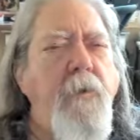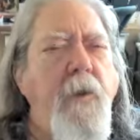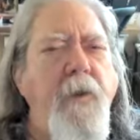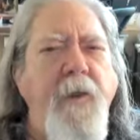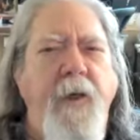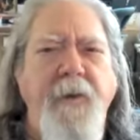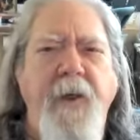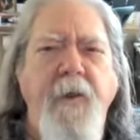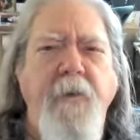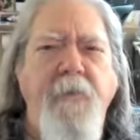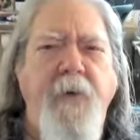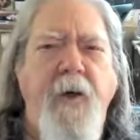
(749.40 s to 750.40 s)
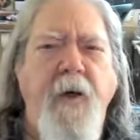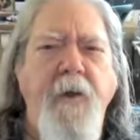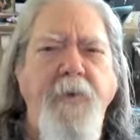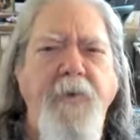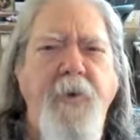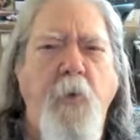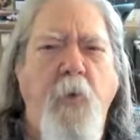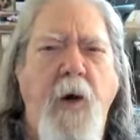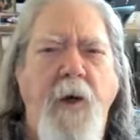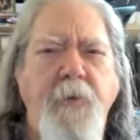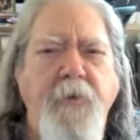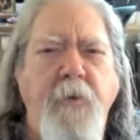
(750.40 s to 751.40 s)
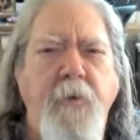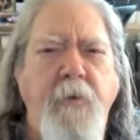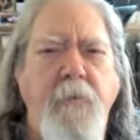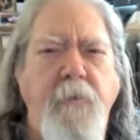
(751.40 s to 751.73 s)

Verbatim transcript: And identify as the watcher